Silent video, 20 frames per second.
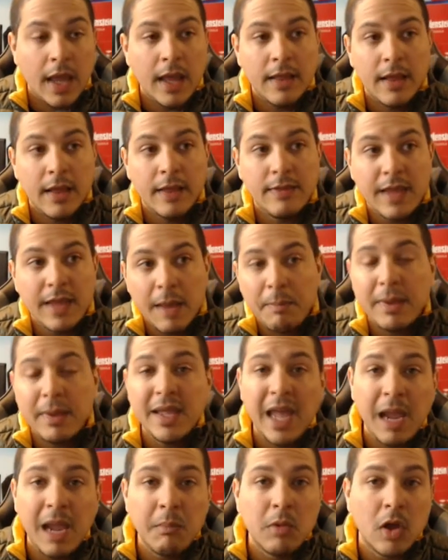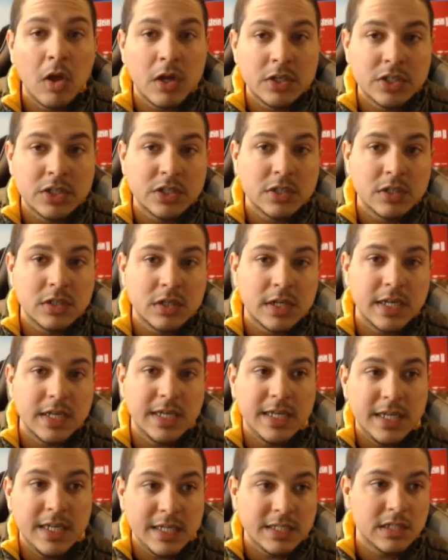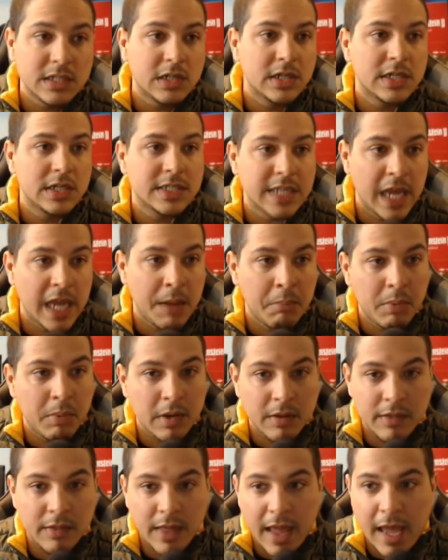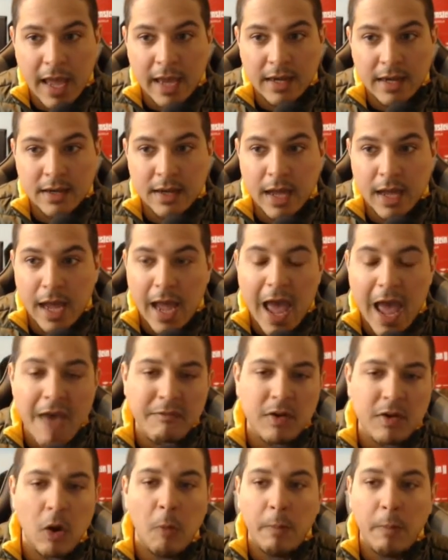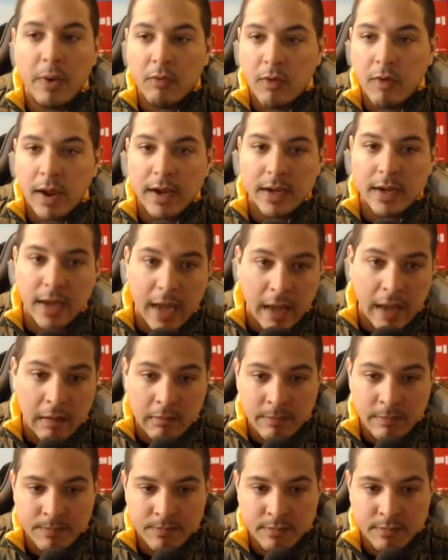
The Epic Game Launcher is a good example of that. I have it open right now.